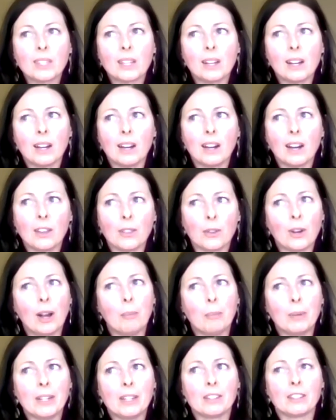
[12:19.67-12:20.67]
Other
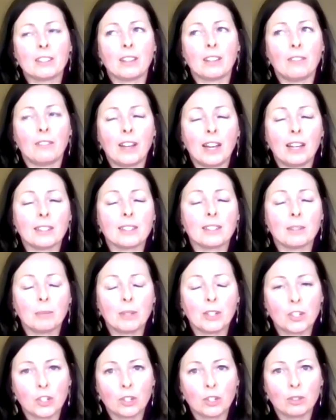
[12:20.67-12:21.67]
companies have had some
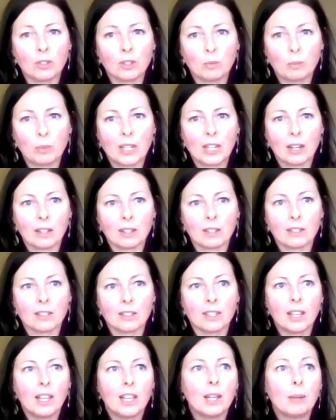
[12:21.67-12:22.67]
issues because
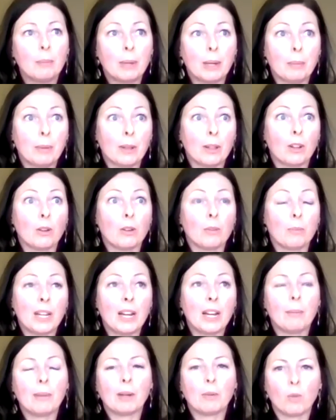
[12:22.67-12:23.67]
people are
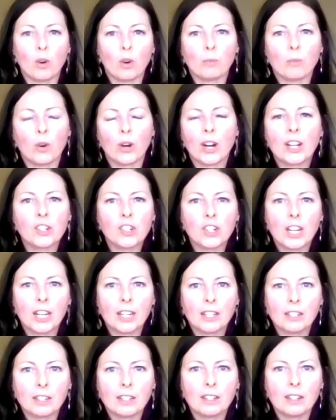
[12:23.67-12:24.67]
becoming more and more
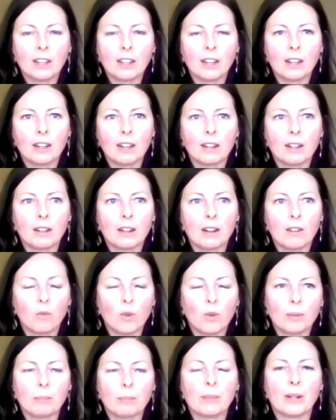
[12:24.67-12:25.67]
educated of
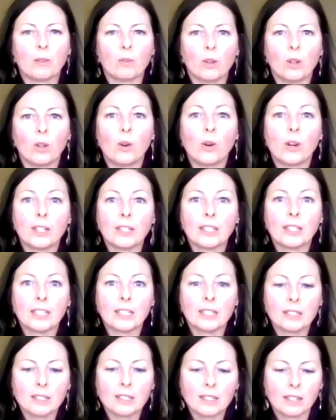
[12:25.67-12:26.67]
what mineral oil
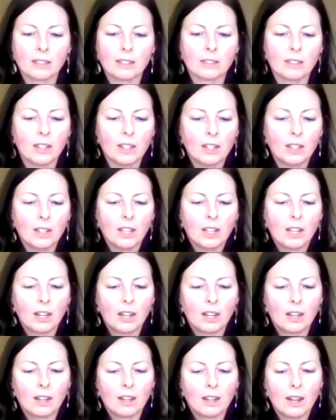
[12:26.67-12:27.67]
is, and
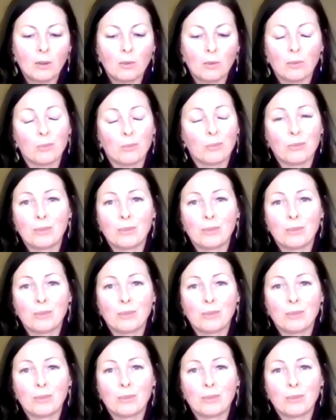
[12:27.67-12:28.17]
how